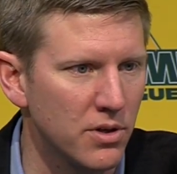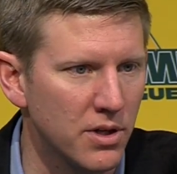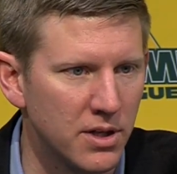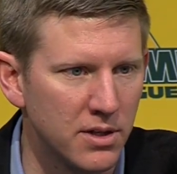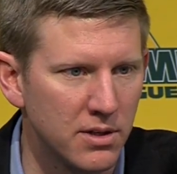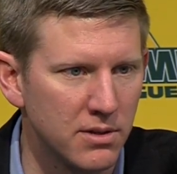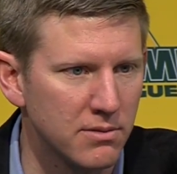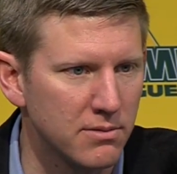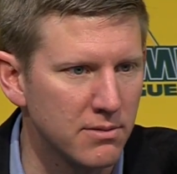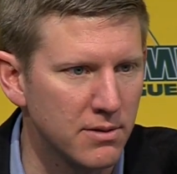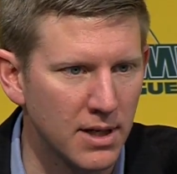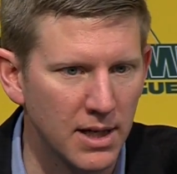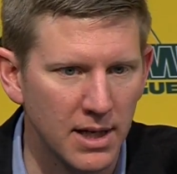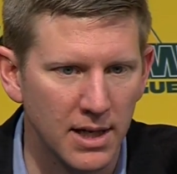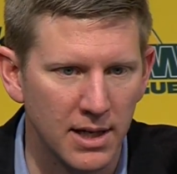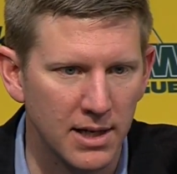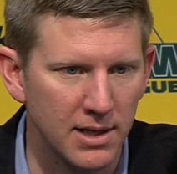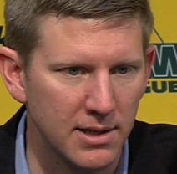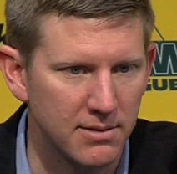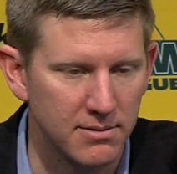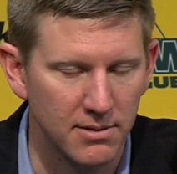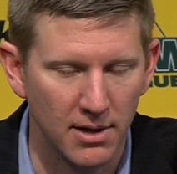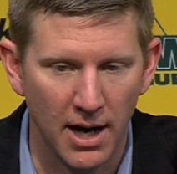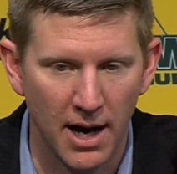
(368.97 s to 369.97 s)
and he
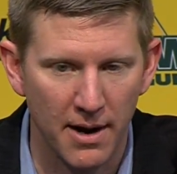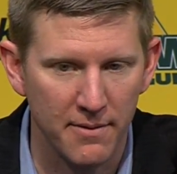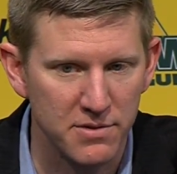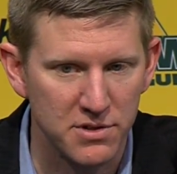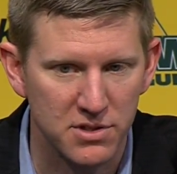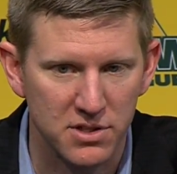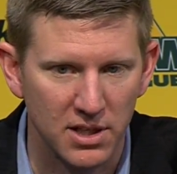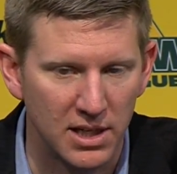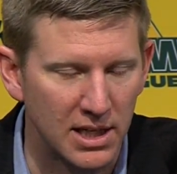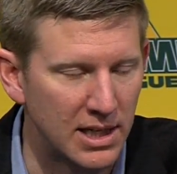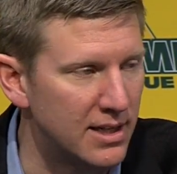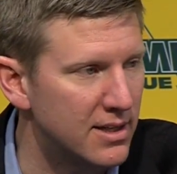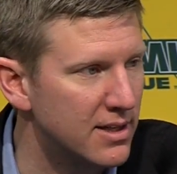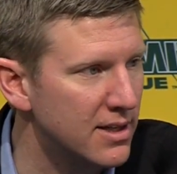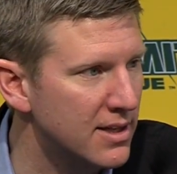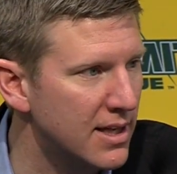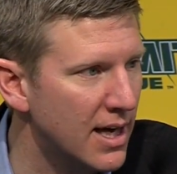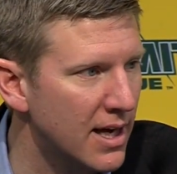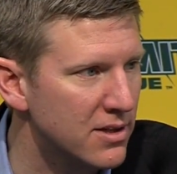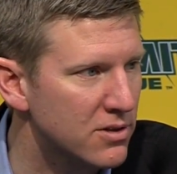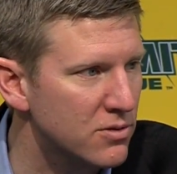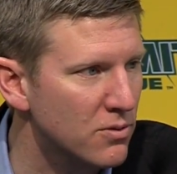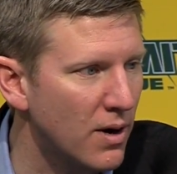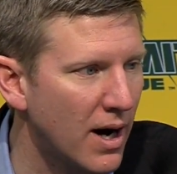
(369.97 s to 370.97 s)
did
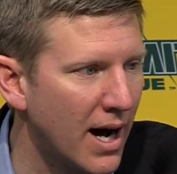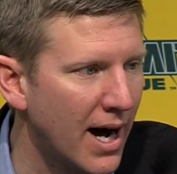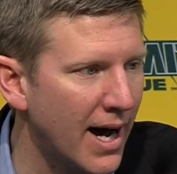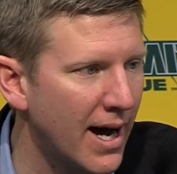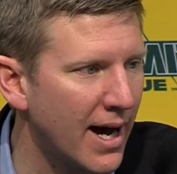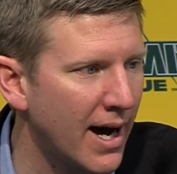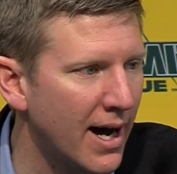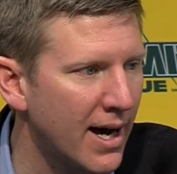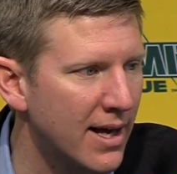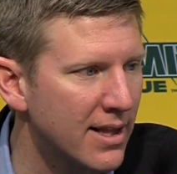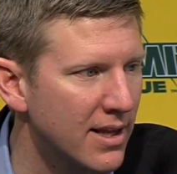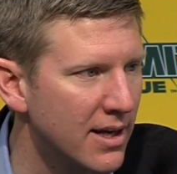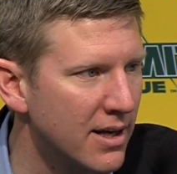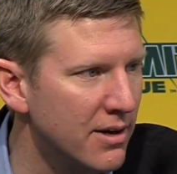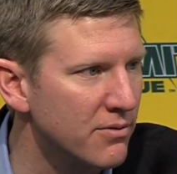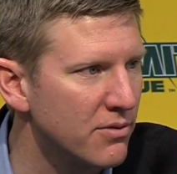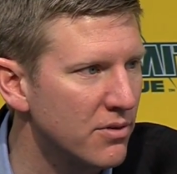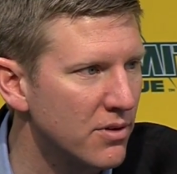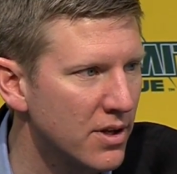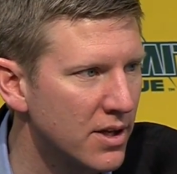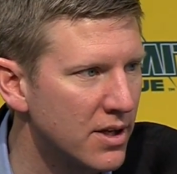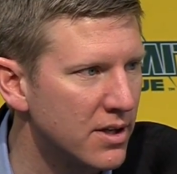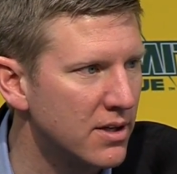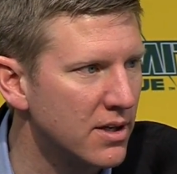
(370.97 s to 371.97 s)
that to a high
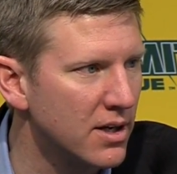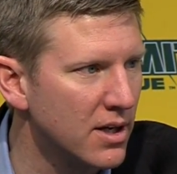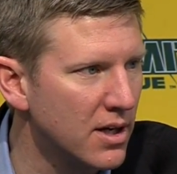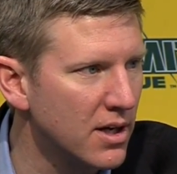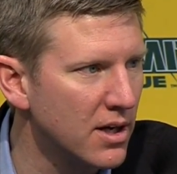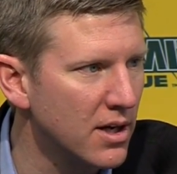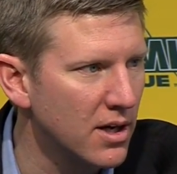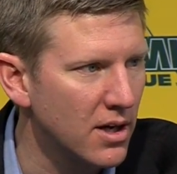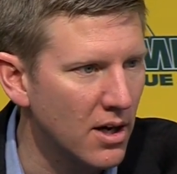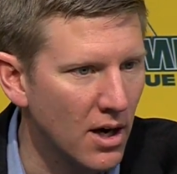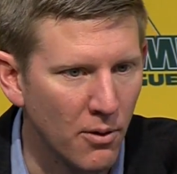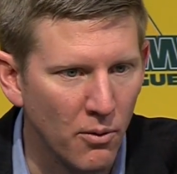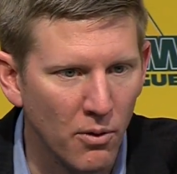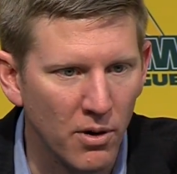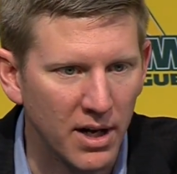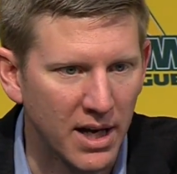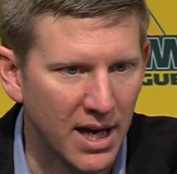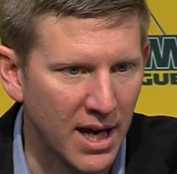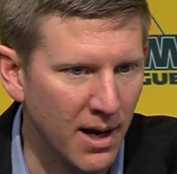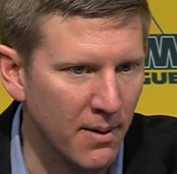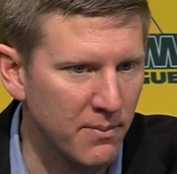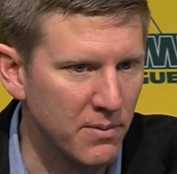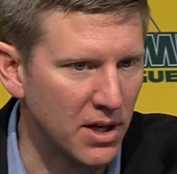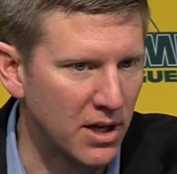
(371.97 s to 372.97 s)
level, and I want
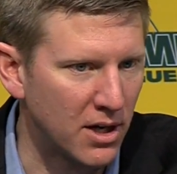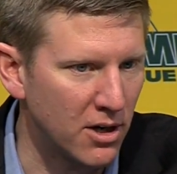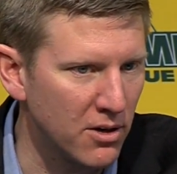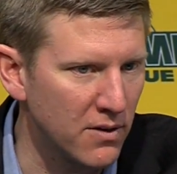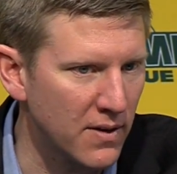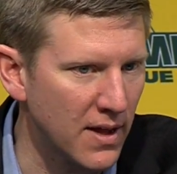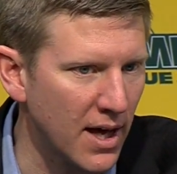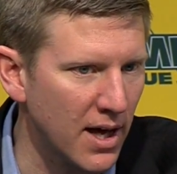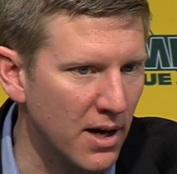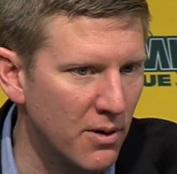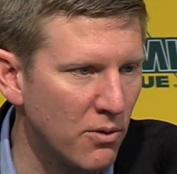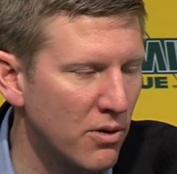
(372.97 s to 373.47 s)
Cam to hear that.